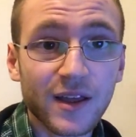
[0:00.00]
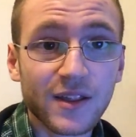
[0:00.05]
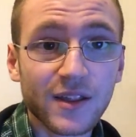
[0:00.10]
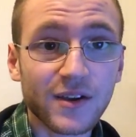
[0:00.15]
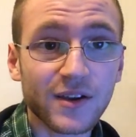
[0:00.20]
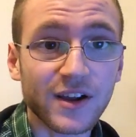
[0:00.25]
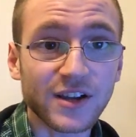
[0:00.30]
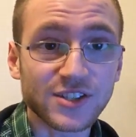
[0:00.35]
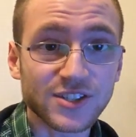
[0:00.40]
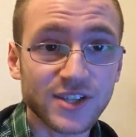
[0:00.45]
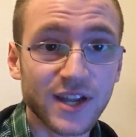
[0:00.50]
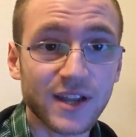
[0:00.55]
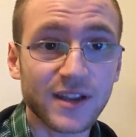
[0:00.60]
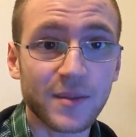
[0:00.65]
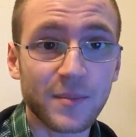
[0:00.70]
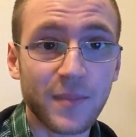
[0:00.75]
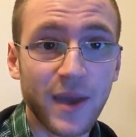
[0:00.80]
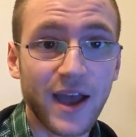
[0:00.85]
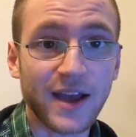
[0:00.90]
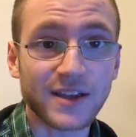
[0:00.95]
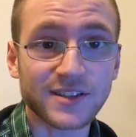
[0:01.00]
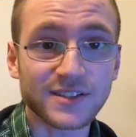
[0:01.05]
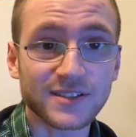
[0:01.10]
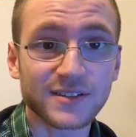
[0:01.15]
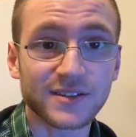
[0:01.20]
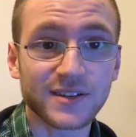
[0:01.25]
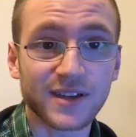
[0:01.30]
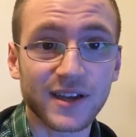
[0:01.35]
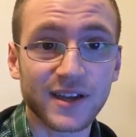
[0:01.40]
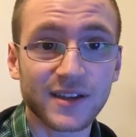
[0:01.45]
I got shot in the mask.
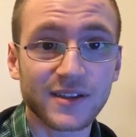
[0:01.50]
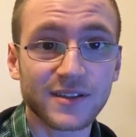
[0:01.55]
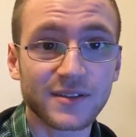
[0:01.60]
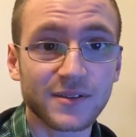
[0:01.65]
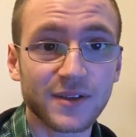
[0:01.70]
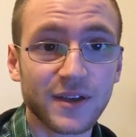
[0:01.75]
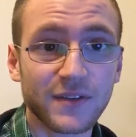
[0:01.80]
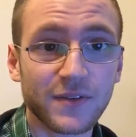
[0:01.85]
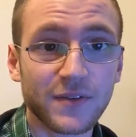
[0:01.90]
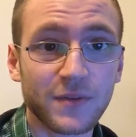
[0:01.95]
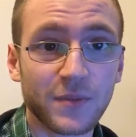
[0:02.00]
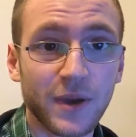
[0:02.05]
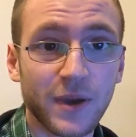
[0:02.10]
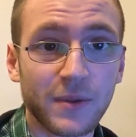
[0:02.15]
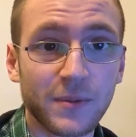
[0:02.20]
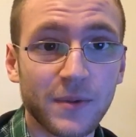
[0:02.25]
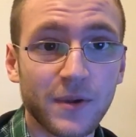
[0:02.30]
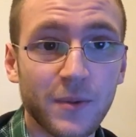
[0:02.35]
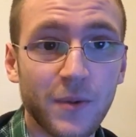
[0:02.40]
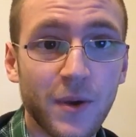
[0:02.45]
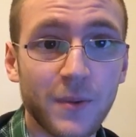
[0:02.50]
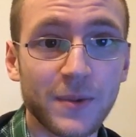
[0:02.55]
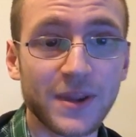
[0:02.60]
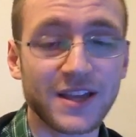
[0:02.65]
Okay, do a knife giveaway. I really want one.